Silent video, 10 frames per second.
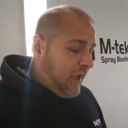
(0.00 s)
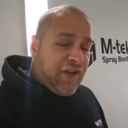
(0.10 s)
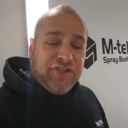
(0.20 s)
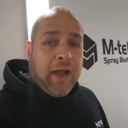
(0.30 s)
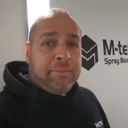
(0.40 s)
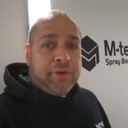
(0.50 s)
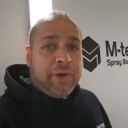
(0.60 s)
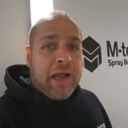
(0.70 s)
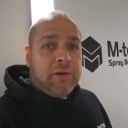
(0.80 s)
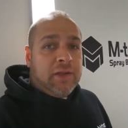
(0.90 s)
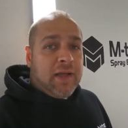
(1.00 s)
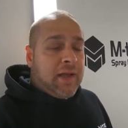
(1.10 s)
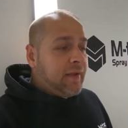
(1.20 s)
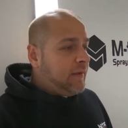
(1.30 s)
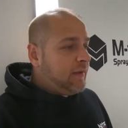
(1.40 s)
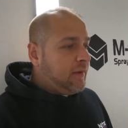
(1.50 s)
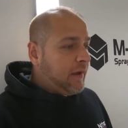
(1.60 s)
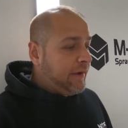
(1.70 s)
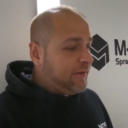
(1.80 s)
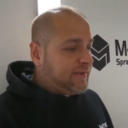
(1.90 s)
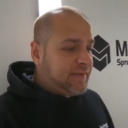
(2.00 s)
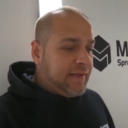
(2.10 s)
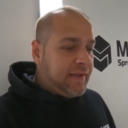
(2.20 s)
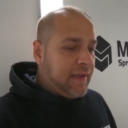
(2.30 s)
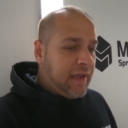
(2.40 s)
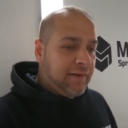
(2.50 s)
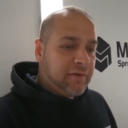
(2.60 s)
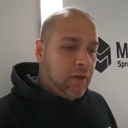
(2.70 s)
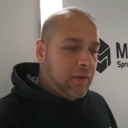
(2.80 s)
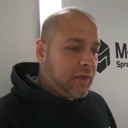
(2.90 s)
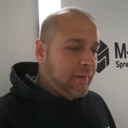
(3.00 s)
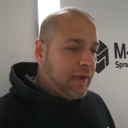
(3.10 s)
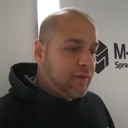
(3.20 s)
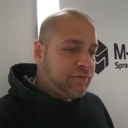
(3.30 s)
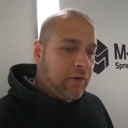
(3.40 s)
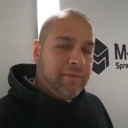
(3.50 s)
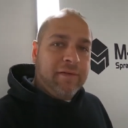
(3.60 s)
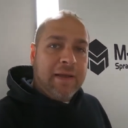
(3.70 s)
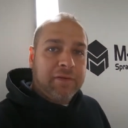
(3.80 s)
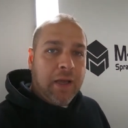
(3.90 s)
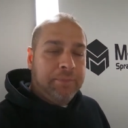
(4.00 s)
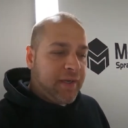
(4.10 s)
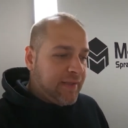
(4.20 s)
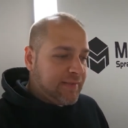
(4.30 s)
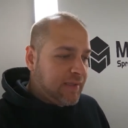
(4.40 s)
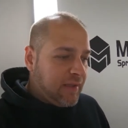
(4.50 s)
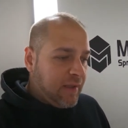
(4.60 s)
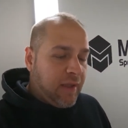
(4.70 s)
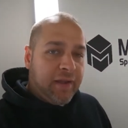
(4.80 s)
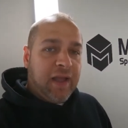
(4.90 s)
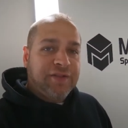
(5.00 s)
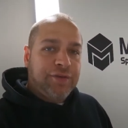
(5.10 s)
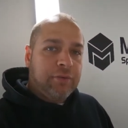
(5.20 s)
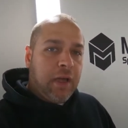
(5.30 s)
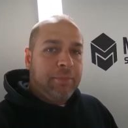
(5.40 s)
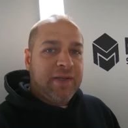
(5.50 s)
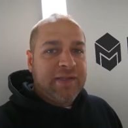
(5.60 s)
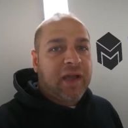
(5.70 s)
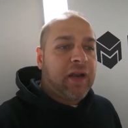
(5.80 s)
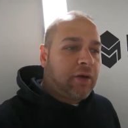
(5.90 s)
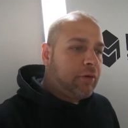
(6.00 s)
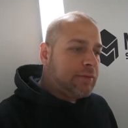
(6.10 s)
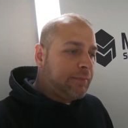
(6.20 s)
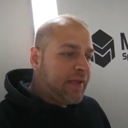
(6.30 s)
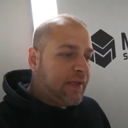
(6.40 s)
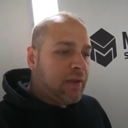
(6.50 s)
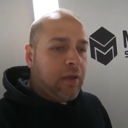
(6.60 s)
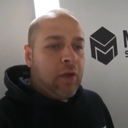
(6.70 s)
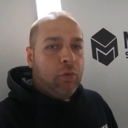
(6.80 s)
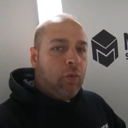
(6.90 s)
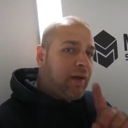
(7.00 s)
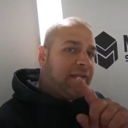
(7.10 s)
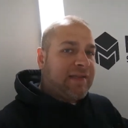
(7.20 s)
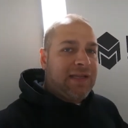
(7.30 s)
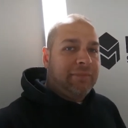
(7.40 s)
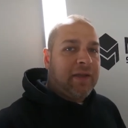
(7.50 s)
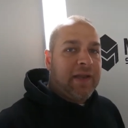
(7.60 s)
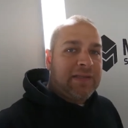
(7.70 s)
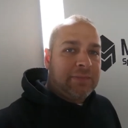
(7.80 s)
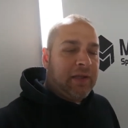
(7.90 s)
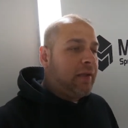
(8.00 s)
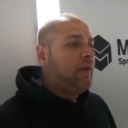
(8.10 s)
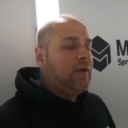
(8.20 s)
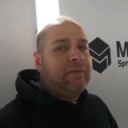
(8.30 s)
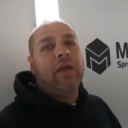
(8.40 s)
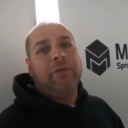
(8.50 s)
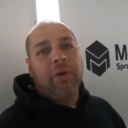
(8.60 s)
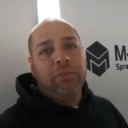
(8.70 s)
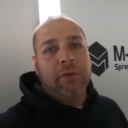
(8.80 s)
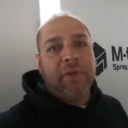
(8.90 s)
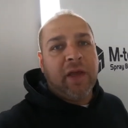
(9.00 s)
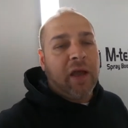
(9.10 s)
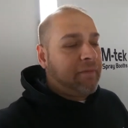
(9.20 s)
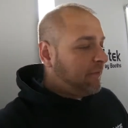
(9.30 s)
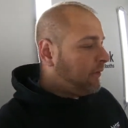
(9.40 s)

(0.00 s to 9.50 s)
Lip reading: I shopped around a lot. I honestly had to call in about 25 companies. I got 2 companies that got a hold of me. One that sent me an estimate, the other one blew me off.